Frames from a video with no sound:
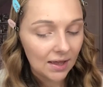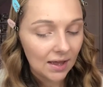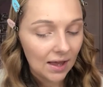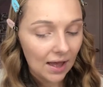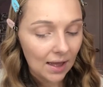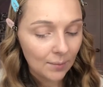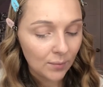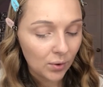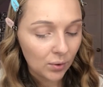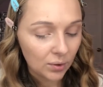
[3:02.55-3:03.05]

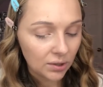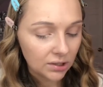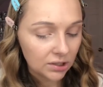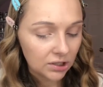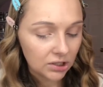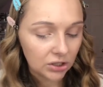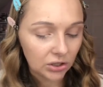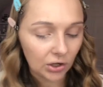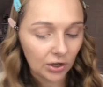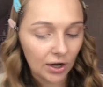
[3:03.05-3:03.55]
I'm going to
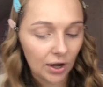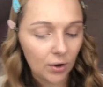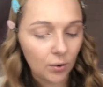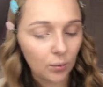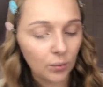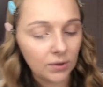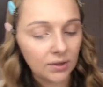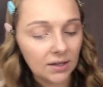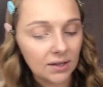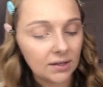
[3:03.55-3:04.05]
start out
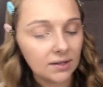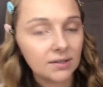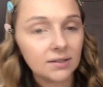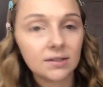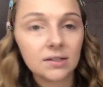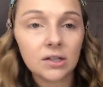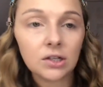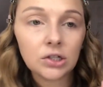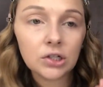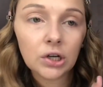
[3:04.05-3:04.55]
with this
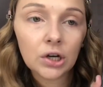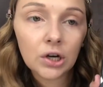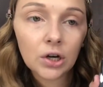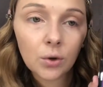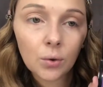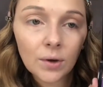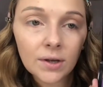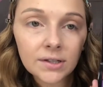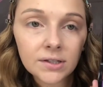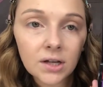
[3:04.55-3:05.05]

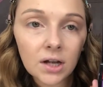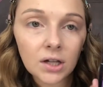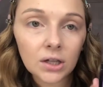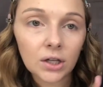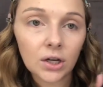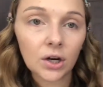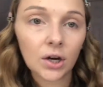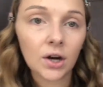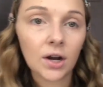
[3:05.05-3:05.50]
turquoise color,